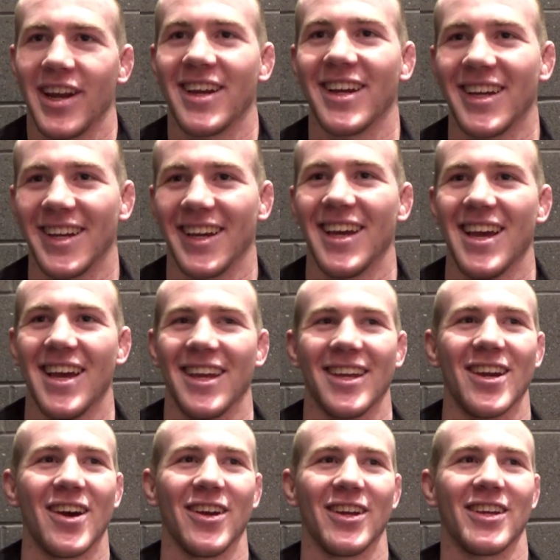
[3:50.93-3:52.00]
Yeah. you
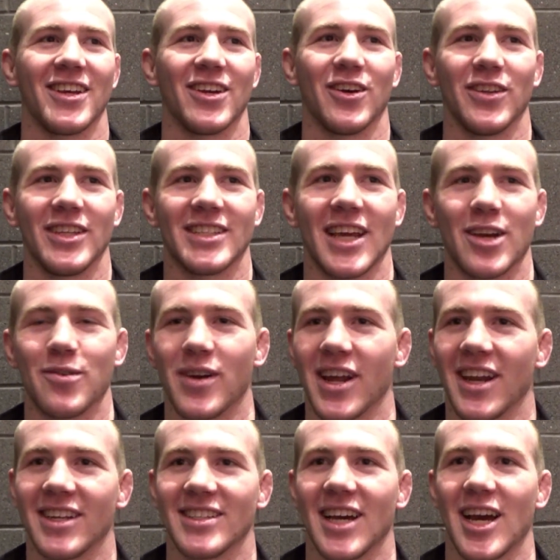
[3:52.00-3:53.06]
know, you can only take one
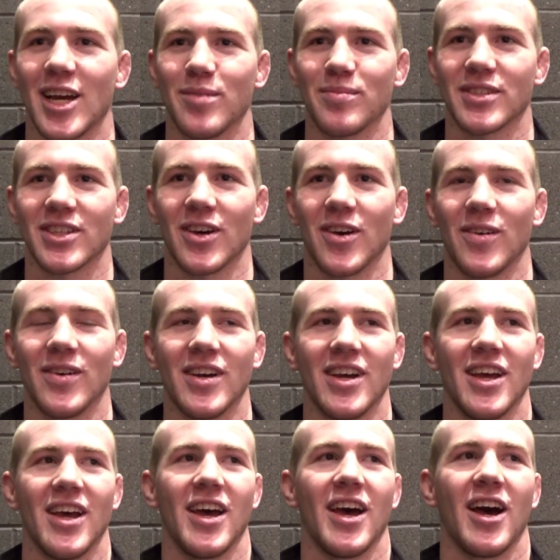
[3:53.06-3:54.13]
at a time, so
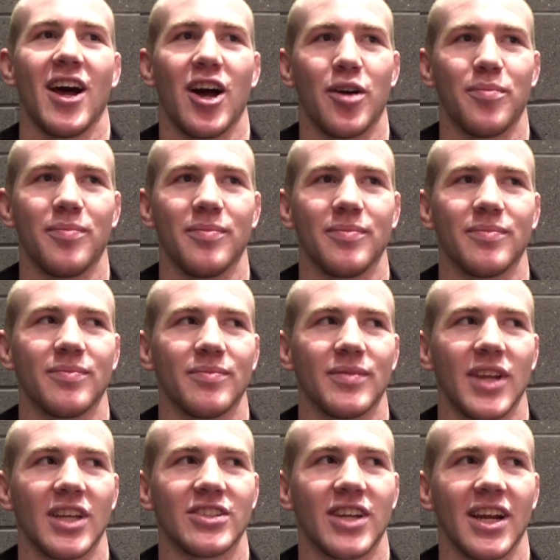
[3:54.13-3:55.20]
um,
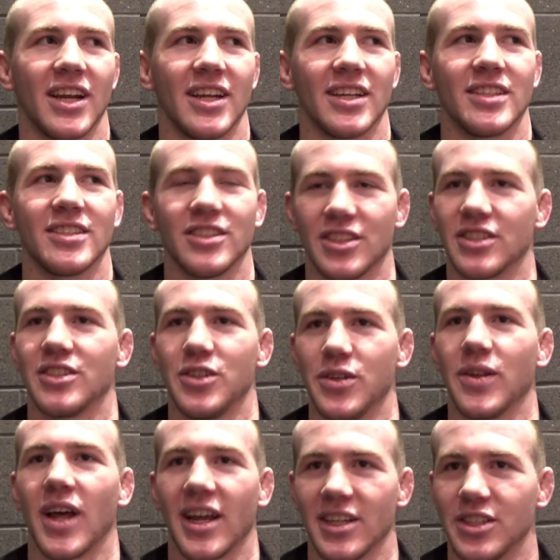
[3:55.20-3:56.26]
try to just
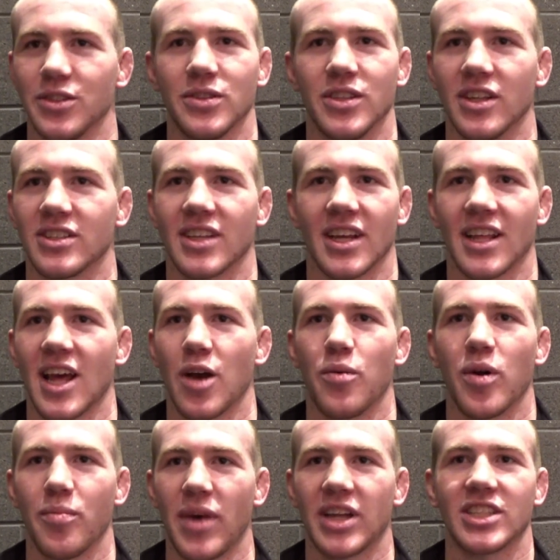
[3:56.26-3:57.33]
do like do it just like that,
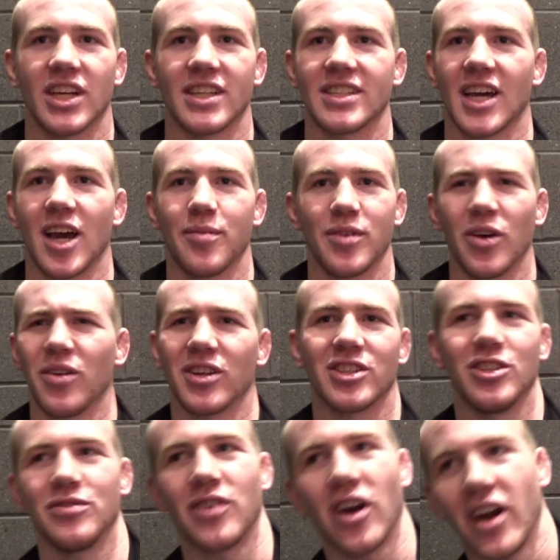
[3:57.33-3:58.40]
one match at a time. Don't look
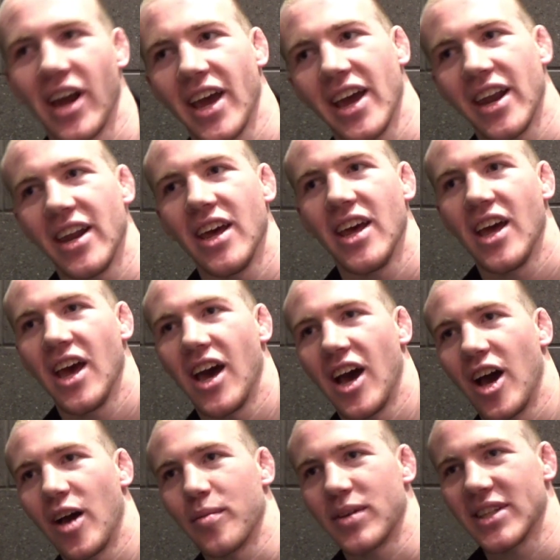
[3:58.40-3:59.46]
too far ahead,
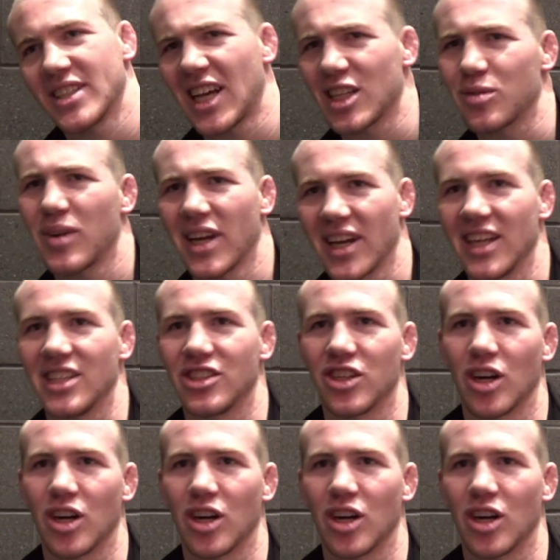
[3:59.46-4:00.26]
because um, that's when I get in